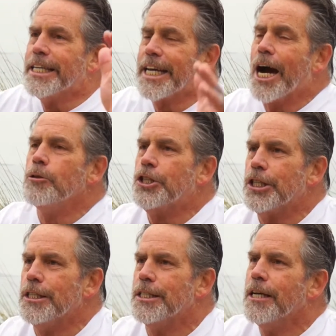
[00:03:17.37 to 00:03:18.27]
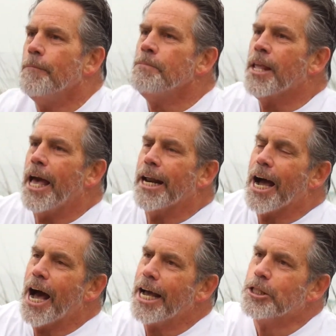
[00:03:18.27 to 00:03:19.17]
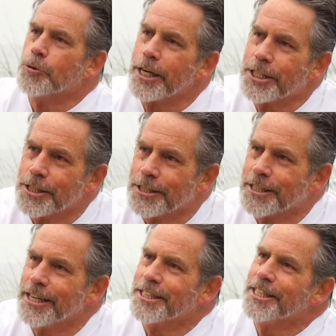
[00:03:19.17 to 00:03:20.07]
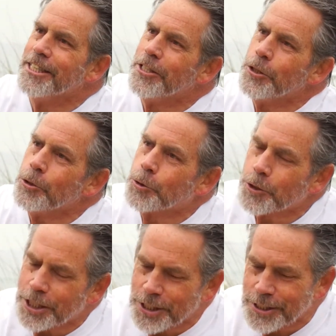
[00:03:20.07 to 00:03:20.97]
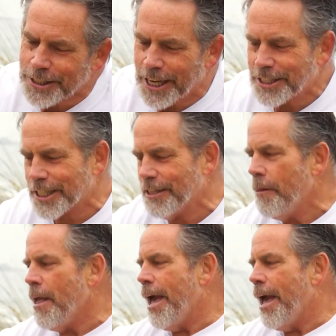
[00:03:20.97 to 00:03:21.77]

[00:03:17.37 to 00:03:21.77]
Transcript: couches and a hydration station and a nutrition station